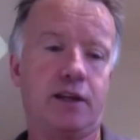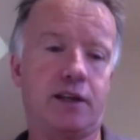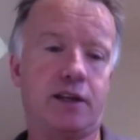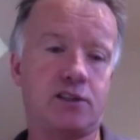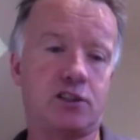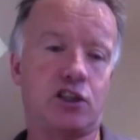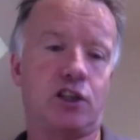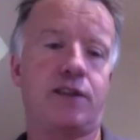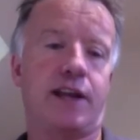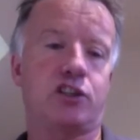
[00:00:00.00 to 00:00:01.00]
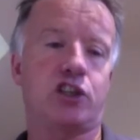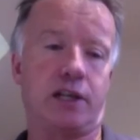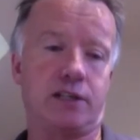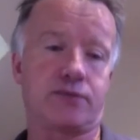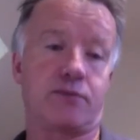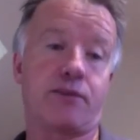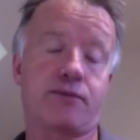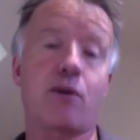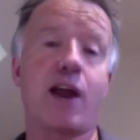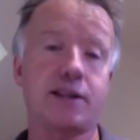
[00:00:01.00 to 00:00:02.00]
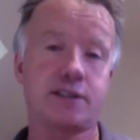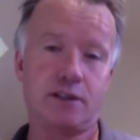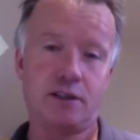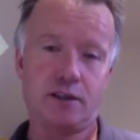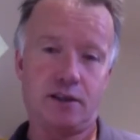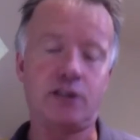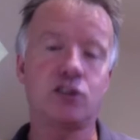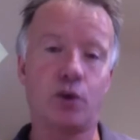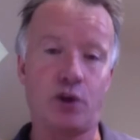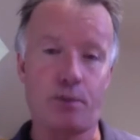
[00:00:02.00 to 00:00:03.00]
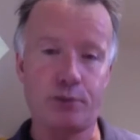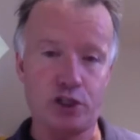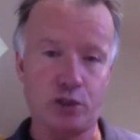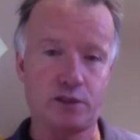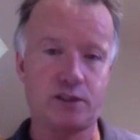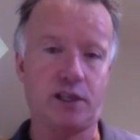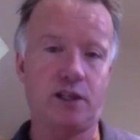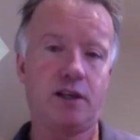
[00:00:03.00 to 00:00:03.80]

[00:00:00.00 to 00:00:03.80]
is to turn that change from a threat into an opportunity.